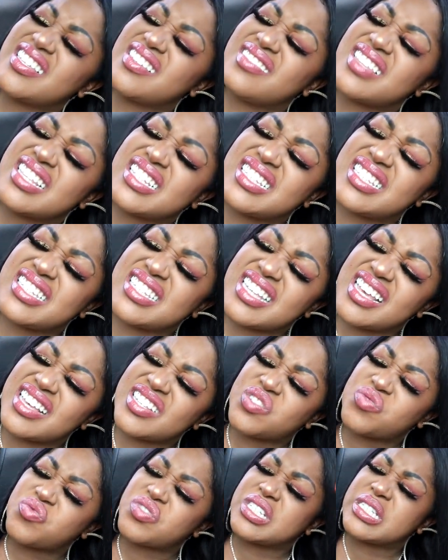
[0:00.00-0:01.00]
to the
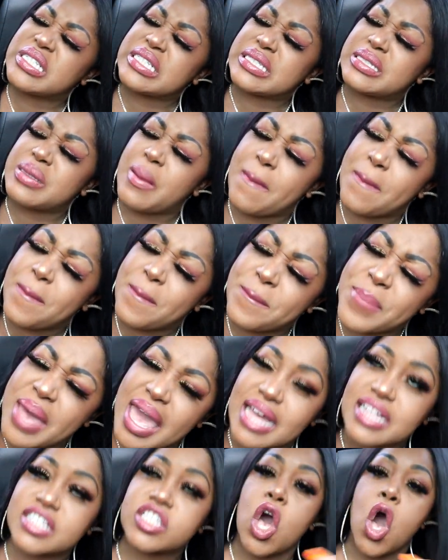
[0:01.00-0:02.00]

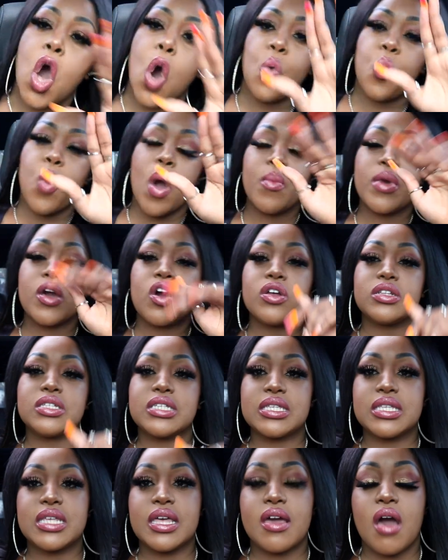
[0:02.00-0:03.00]
disrespect. When we got
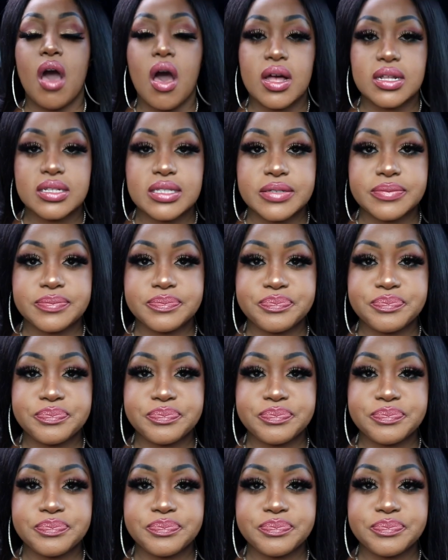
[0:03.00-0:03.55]
to the yard,